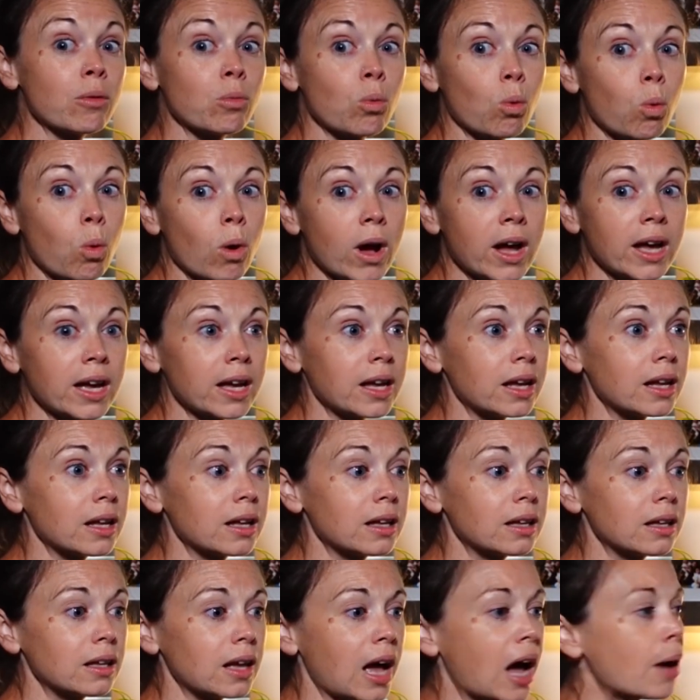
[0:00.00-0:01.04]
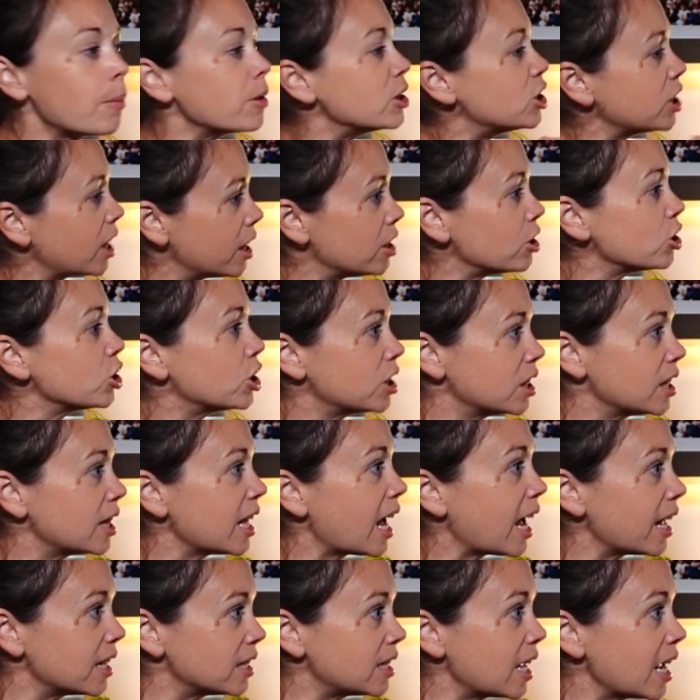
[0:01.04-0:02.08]
and what how much energy
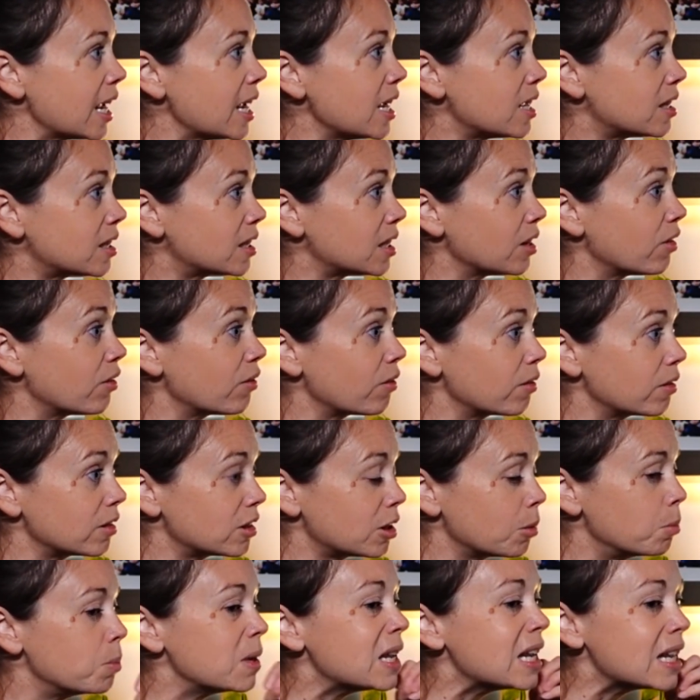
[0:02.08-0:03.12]
that takes mm-hmm. to, to